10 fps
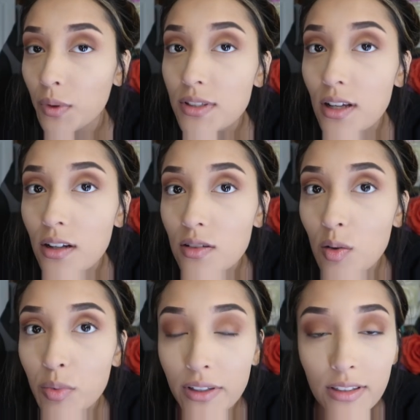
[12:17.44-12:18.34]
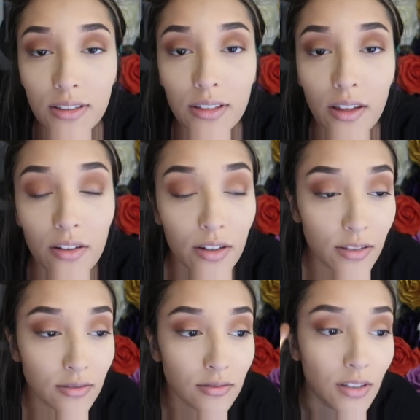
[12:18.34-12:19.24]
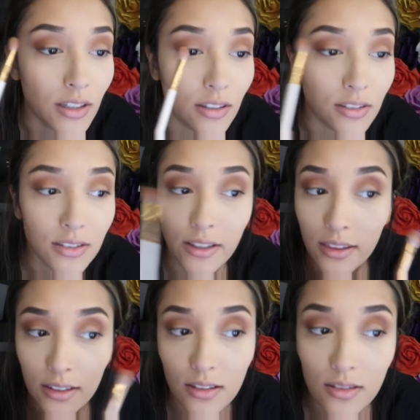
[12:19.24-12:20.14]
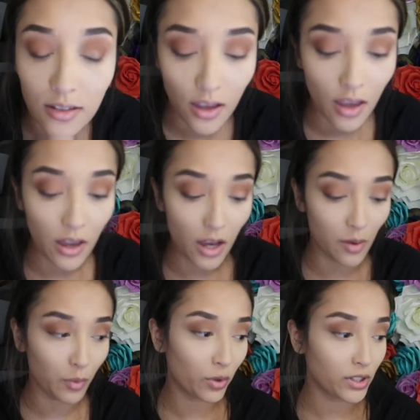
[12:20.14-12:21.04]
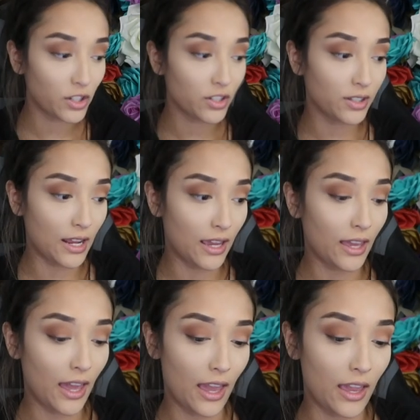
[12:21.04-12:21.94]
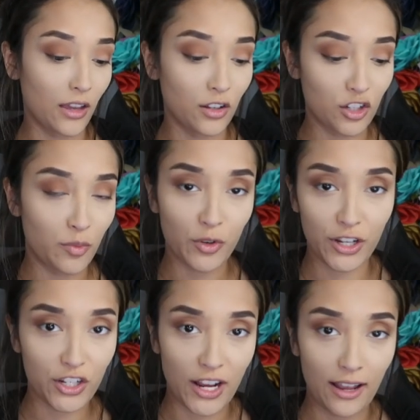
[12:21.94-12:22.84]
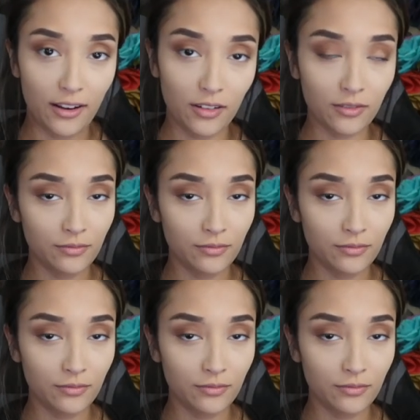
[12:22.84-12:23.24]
Once that is all blended together and it looks like this, I'm going to just take a shimmery shade